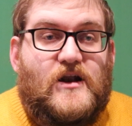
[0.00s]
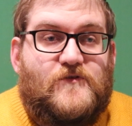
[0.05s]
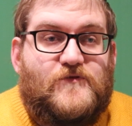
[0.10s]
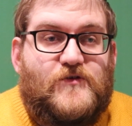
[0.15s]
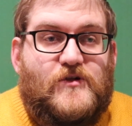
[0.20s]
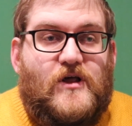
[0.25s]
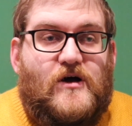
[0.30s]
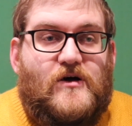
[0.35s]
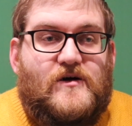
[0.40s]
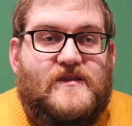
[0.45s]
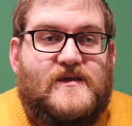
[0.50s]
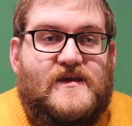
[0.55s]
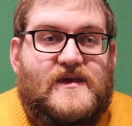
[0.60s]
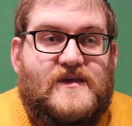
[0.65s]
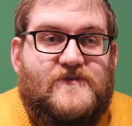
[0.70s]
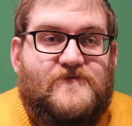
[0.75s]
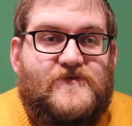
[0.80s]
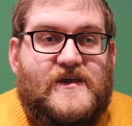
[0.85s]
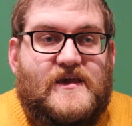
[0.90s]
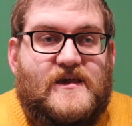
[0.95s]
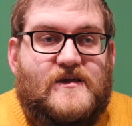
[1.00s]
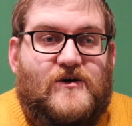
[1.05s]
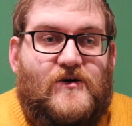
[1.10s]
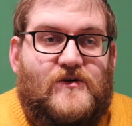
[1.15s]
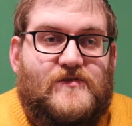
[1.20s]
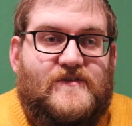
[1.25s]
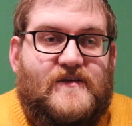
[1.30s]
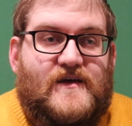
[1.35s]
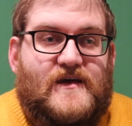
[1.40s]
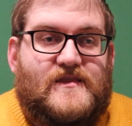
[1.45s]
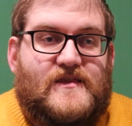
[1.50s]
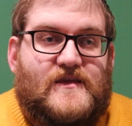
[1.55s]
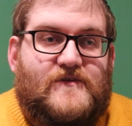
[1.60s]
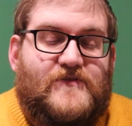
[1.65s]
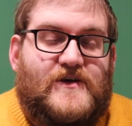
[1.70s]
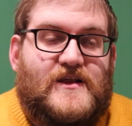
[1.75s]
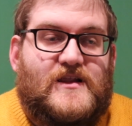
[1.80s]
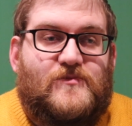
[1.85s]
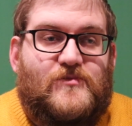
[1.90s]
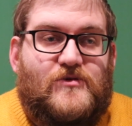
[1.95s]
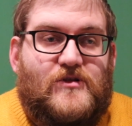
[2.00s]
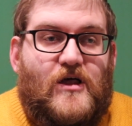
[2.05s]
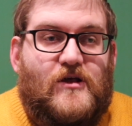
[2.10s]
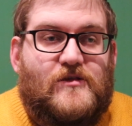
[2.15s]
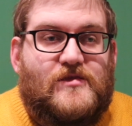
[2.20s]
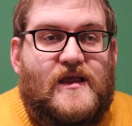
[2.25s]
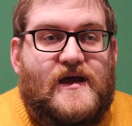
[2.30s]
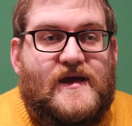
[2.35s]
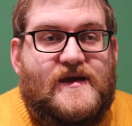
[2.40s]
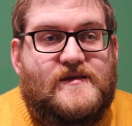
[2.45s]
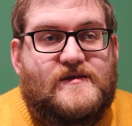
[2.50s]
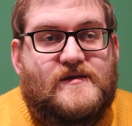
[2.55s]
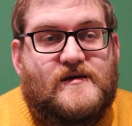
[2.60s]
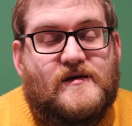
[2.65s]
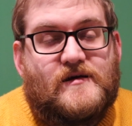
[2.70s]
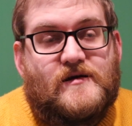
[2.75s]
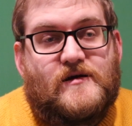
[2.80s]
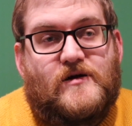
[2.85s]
awful lot of the EV content available online,